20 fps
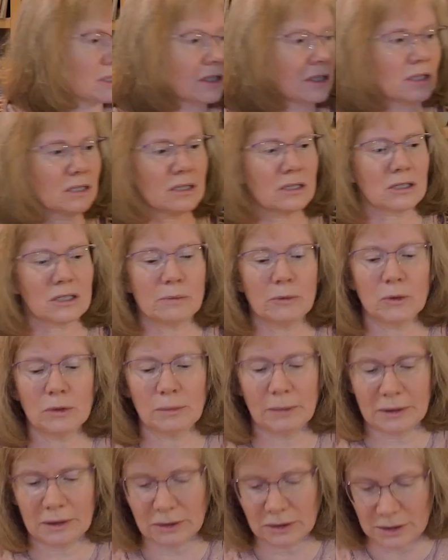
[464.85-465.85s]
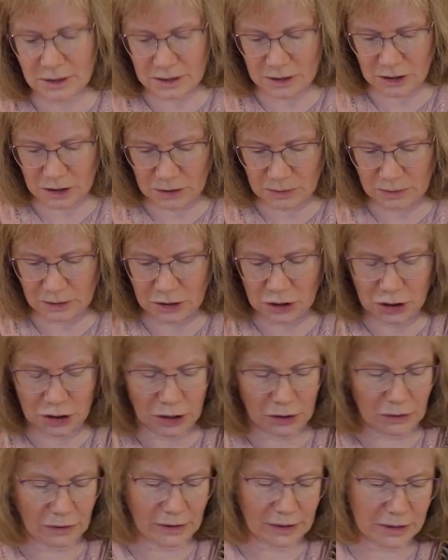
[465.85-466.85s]
This is a small box. Just want to
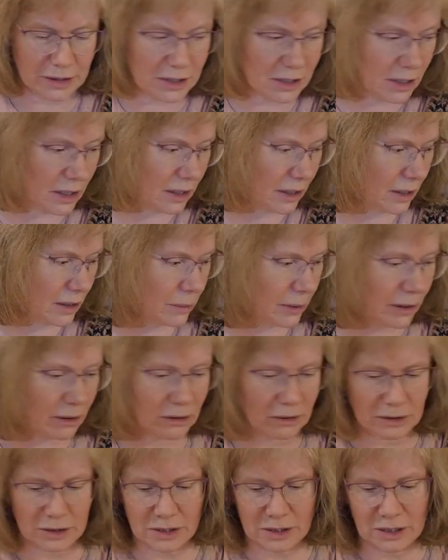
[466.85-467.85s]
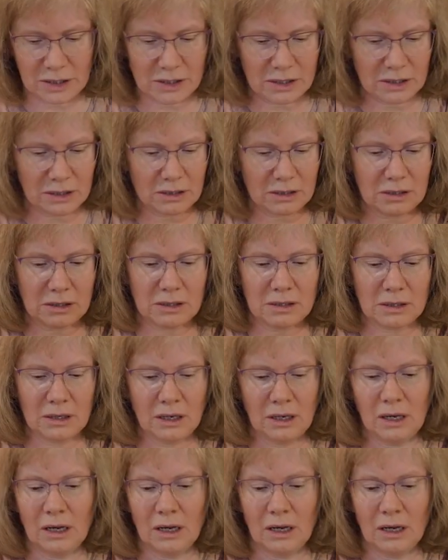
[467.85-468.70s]
show this here because this is,